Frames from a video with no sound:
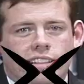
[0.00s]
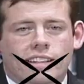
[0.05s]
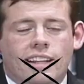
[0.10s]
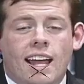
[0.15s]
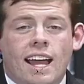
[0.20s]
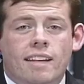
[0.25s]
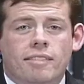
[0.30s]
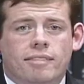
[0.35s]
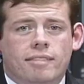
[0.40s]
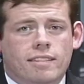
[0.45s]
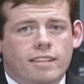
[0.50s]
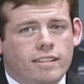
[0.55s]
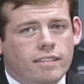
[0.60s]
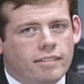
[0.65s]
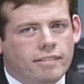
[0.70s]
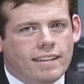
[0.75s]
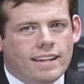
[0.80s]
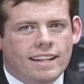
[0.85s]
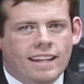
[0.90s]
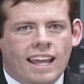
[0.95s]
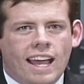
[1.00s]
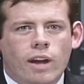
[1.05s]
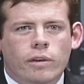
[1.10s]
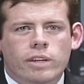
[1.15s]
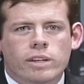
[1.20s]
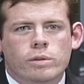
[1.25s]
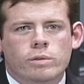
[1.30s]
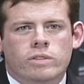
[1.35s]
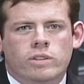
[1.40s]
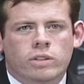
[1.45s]
Last Thursday, Cal
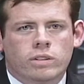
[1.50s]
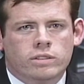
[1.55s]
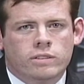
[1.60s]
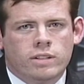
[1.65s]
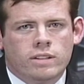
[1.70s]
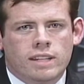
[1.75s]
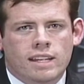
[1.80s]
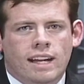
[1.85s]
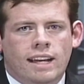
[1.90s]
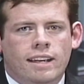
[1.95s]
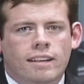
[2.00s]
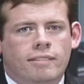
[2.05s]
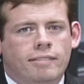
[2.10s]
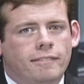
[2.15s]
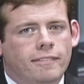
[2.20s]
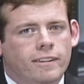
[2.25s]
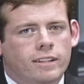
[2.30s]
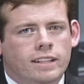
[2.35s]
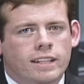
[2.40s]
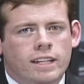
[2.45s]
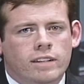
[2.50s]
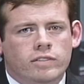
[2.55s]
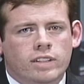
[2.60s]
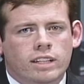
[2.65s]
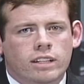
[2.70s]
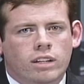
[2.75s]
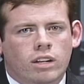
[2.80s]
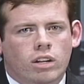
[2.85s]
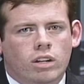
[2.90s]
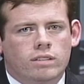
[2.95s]
U took to the ice for an
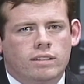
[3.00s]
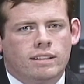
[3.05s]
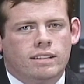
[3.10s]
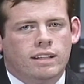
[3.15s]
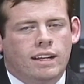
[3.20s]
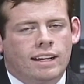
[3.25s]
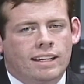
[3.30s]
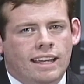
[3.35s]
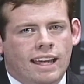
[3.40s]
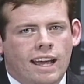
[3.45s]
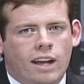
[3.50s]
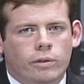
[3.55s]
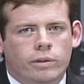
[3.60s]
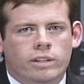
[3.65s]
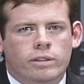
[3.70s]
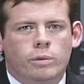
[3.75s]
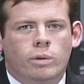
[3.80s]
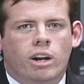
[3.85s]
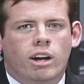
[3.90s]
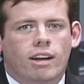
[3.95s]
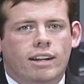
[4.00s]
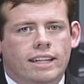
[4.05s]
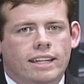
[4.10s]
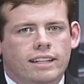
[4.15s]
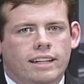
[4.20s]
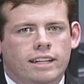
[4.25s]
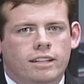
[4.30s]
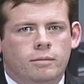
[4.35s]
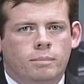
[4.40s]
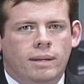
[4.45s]
evening called a Cal U Hockey
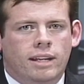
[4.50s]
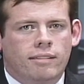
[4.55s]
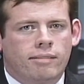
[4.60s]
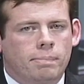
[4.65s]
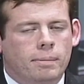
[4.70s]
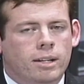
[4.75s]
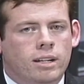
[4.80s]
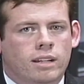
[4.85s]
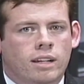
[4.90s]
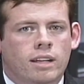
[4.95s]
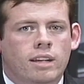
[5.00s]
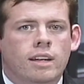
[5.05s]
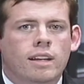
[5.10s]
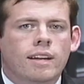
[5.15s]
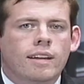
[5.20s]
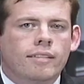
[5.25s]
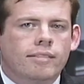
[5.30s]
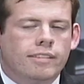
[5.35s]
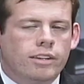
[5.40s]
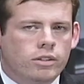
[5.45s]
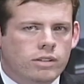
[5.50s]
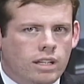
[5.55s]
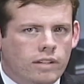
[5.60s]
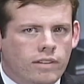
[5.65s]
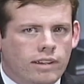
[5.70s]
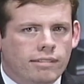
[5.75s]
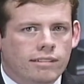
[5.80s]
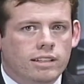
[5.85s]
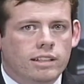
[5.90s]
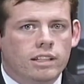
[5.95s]
Night in Pittsburgh.
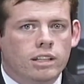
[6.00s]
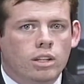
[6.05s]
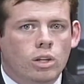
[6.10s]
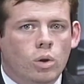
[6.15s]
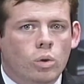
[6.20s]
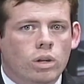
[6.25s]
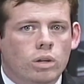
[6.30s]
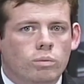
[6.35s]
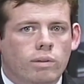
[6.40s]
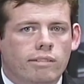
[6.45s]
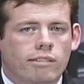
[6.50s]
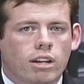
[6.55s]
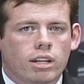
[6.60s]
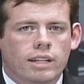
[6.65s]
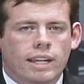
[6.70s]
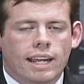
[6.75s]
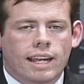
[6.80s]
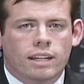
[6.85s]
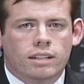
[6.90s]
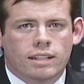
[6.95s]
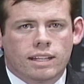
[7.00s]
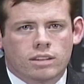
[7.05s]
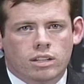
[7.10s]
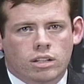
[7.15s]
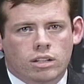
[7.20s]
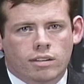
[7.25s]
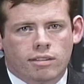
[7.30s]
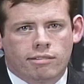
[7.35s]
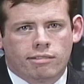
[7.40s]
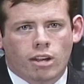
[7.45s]
CUTV's Clint Logan was on hand at the
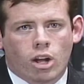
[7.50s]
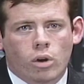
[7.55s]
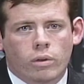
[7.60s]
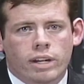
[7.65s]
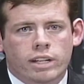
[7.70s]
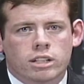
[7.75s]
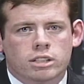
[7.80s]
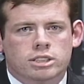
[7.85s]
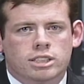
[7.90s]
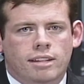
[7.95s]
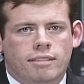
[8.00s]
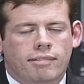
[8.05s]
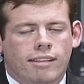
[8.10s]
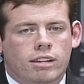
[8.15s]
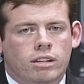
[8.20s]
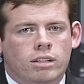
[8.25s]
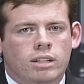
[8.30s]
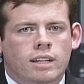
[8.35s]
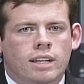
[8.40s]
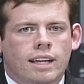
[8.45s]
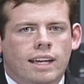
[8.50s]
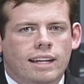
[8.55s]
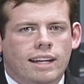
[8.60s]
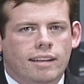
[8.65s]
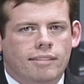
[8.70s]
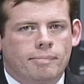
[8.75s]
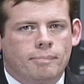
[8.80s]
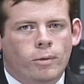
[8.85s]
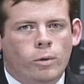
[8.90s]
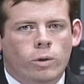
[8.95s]
Consol Energy Center and
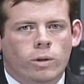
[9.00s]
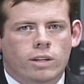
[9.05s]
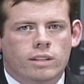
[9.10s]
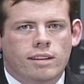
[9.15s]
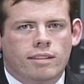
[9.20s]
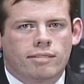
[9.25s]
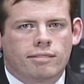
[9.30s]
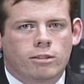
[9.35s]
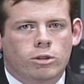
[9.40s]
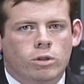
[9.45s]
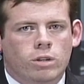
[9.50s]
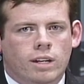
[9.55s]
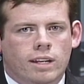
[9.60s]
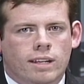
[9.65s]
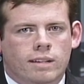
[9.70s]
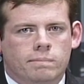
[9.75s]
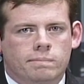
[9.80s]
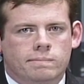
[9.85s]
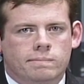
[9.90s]
has more on the story.